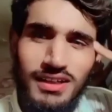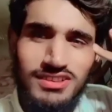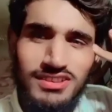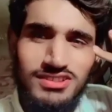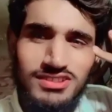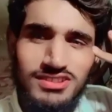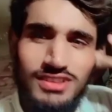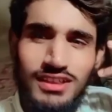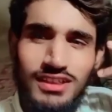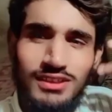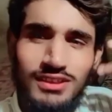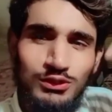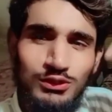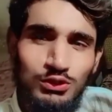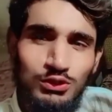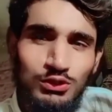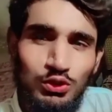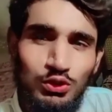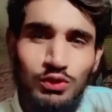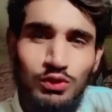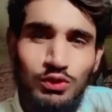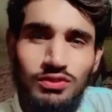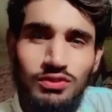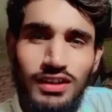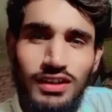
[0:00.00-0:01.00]
sofa,
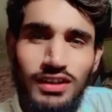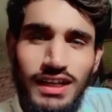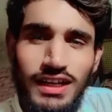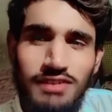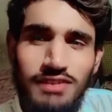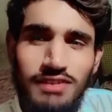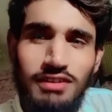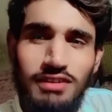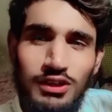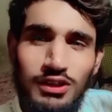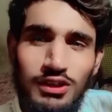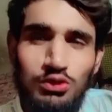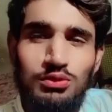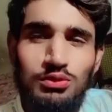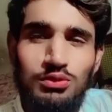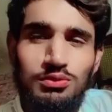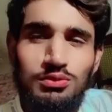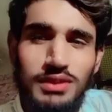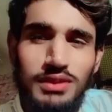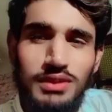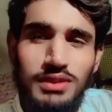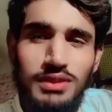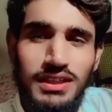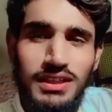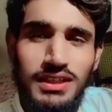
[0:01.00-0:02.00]
and what you may
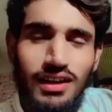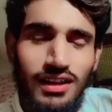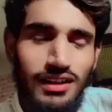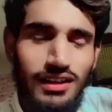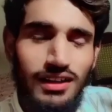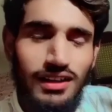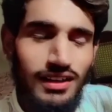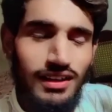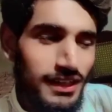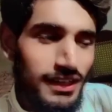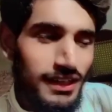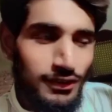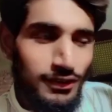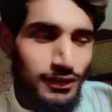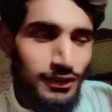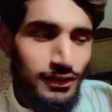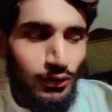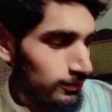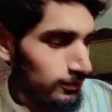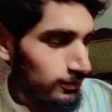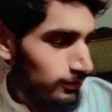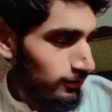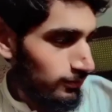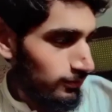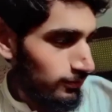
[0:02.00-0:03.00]
call, I don't know.
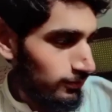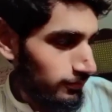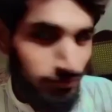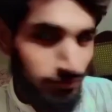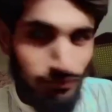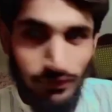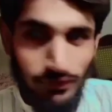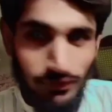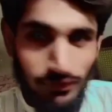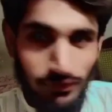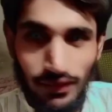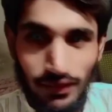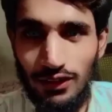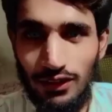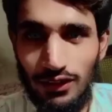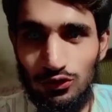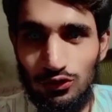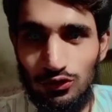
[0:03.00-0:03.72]
So how